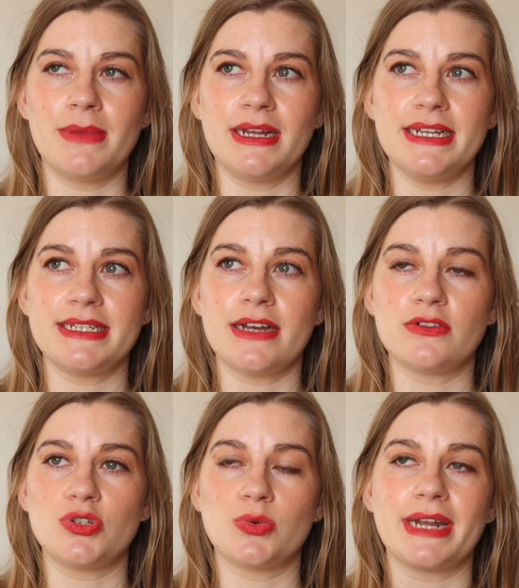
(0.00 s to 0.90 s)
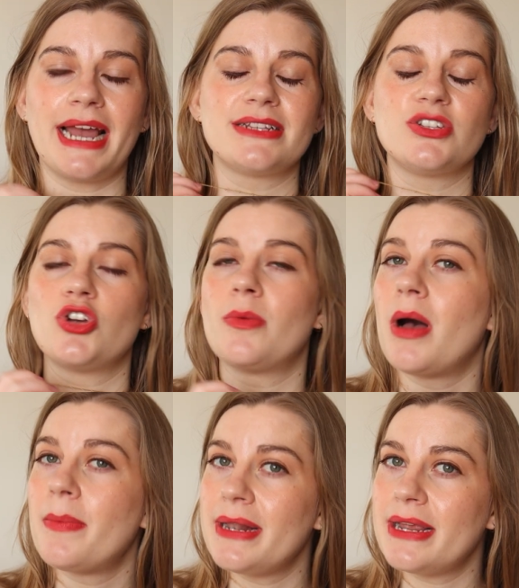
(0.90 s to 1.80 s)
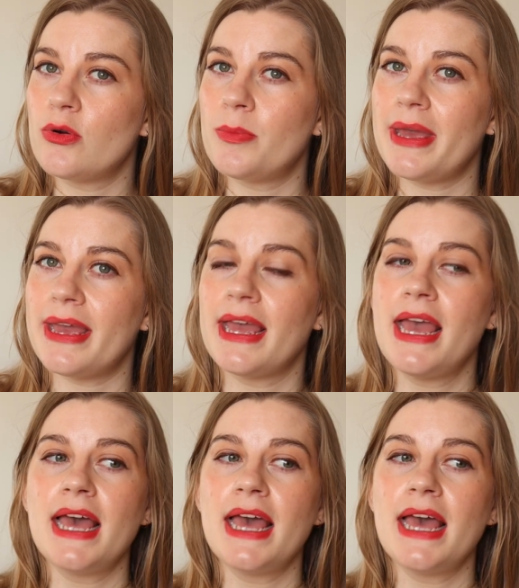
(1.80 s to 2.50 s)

My Lisa Eldridge one I had to top up a little bit.